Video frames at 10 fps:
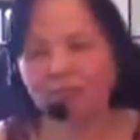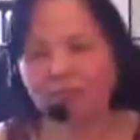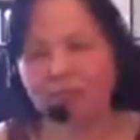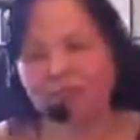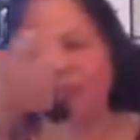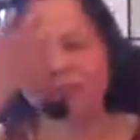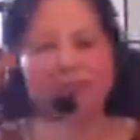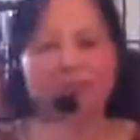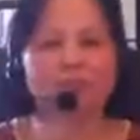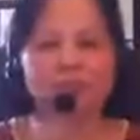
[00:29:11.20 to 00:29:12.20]

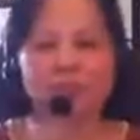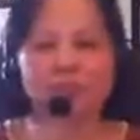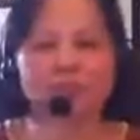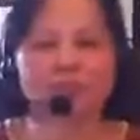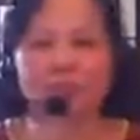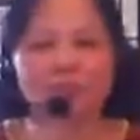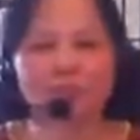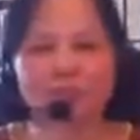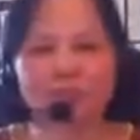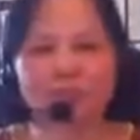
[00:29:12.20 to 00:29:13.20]

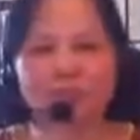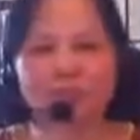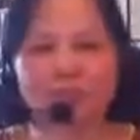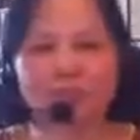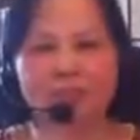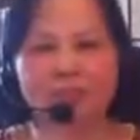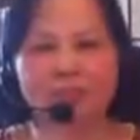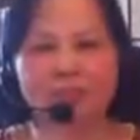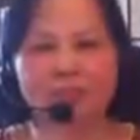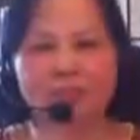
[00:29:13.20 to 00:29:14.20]

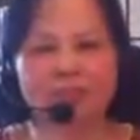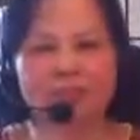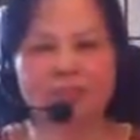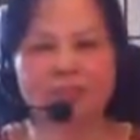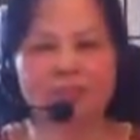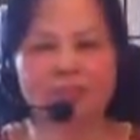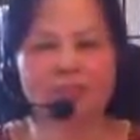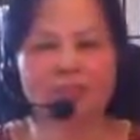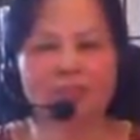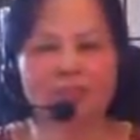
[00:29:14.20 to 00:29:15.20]

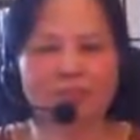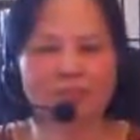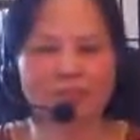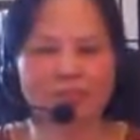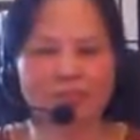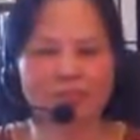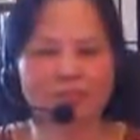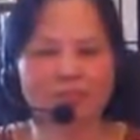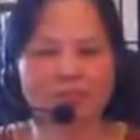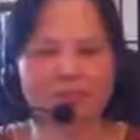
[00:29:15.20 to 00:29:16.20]

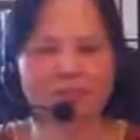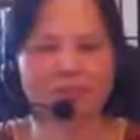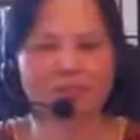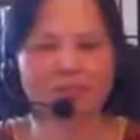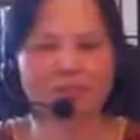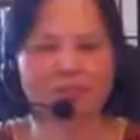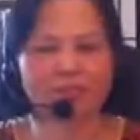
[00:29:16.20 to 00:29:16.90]
(silent)